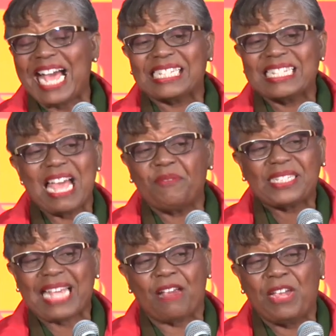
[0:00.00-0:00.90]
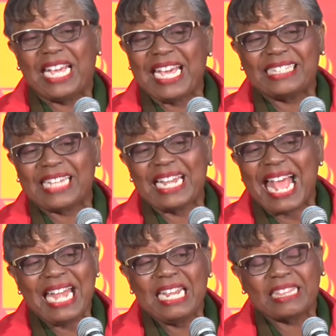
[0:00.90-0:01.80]
has never segregated
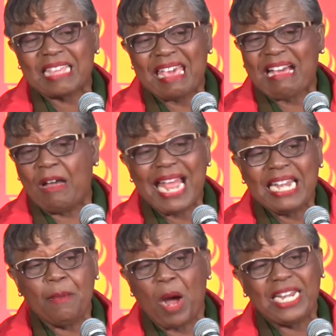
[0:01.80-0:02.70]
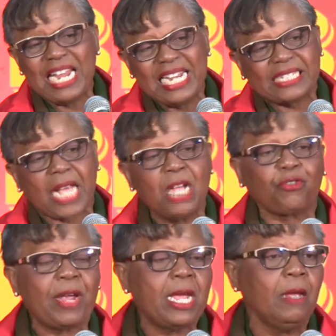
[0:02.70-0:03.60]
anything or anybody in this
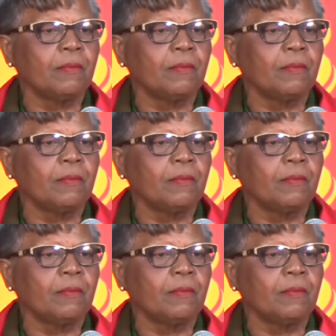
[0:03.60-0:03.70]
country.